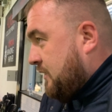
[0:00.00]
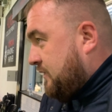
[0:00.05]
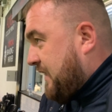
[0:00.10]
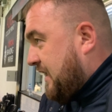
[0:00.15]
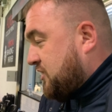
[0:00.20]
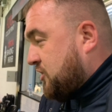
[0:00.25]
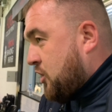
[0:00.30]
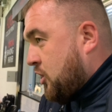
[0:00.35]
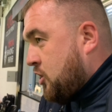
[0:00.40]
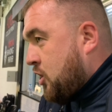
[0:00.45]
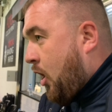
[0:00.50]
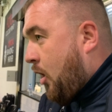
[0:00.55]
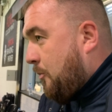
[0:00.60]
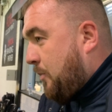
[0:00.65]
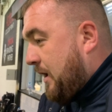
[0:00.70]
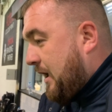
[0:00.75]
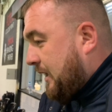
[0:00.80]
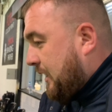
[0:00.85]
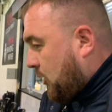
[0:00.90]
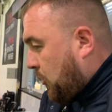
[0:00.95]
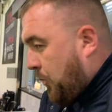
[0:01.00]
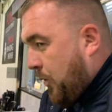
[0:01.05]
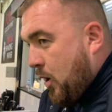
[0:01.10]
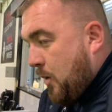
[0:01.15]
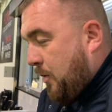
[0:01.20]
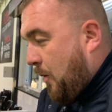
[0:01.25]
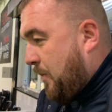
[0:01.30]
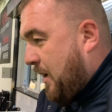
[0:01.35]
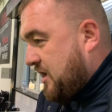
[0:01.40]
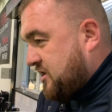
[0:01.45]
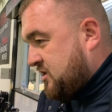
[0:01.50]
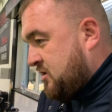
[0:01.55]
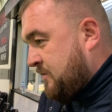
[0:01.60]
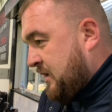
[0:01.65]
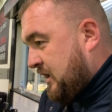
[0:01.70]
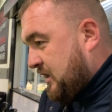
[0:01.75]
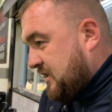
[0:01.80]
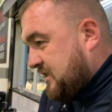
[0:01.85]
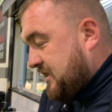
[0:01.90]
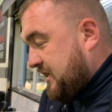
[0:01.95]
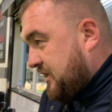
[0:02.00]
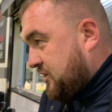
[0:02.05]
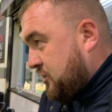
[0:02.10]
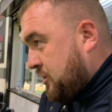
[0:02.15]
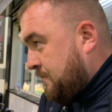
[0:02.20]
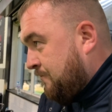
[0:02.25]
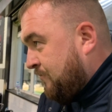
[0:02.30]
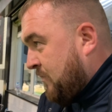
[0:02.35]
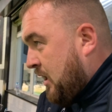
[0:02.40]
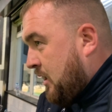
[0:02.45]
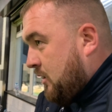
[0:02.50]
this cannot be a little purple patch in the middle of the season.